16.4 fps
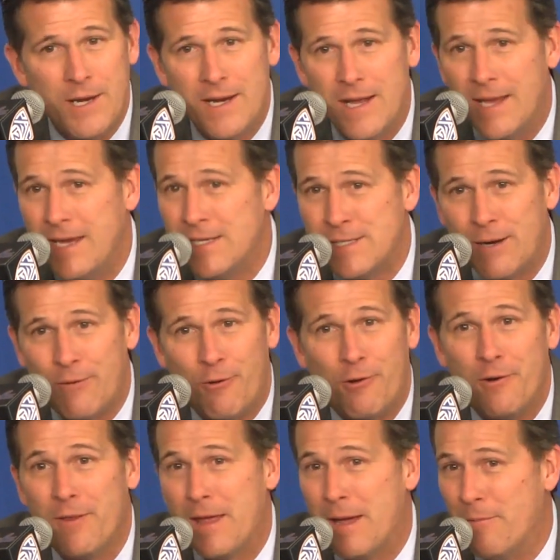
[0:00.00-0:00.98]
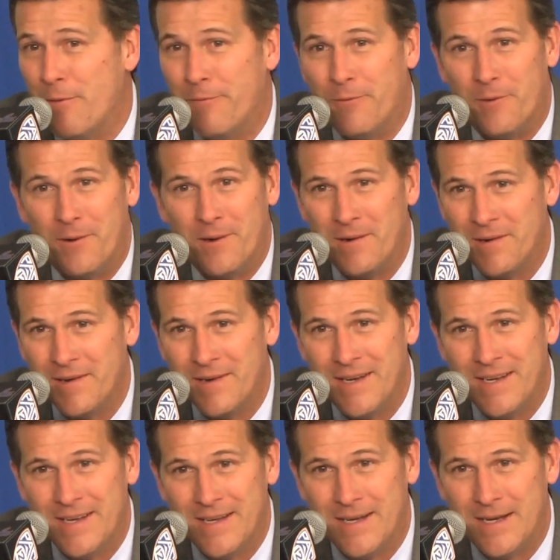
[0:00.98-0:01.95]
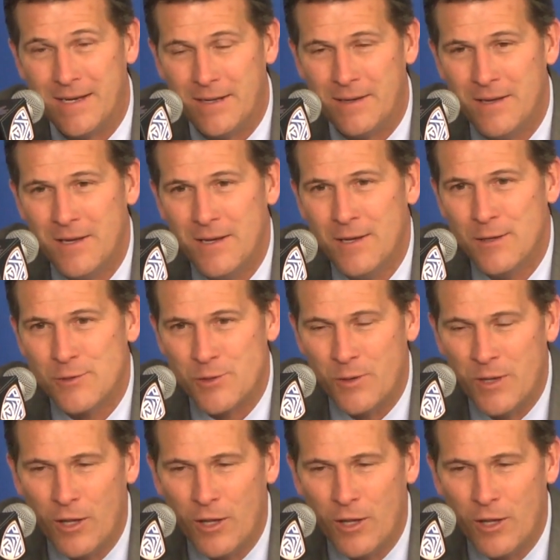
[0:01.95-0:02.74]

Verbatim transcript: He he's never heard of that before, and uh, so